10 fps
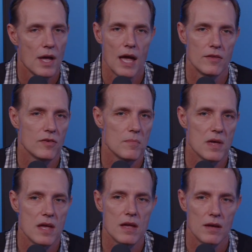And to
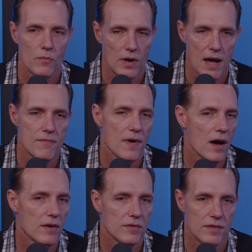me, what I've
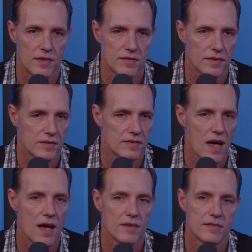found is that
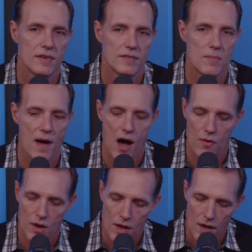success is
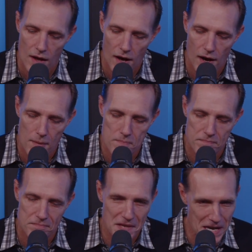about
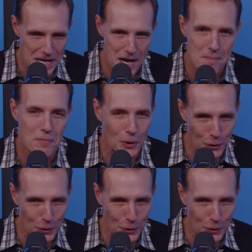getting up,